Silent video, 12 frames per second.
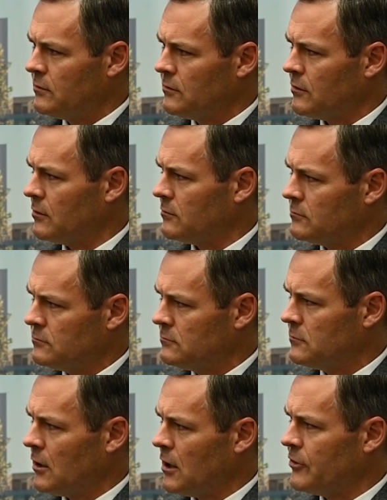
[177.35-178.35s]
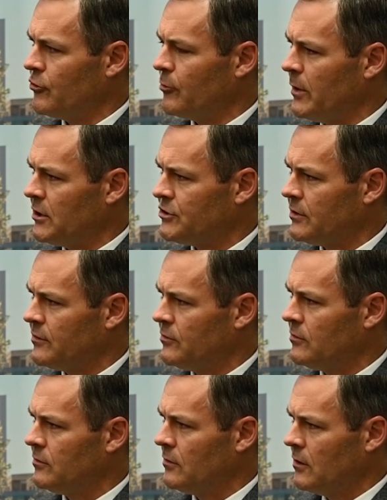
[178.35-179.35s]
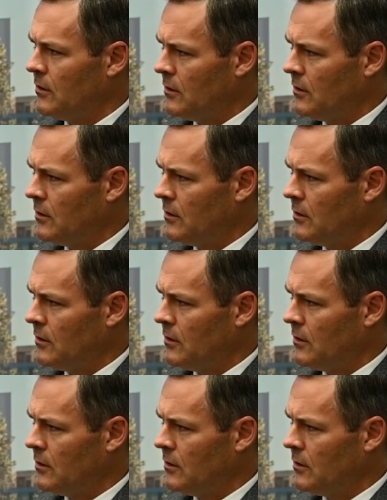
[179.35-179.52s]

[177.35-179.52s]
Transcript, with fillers: so one hundred patients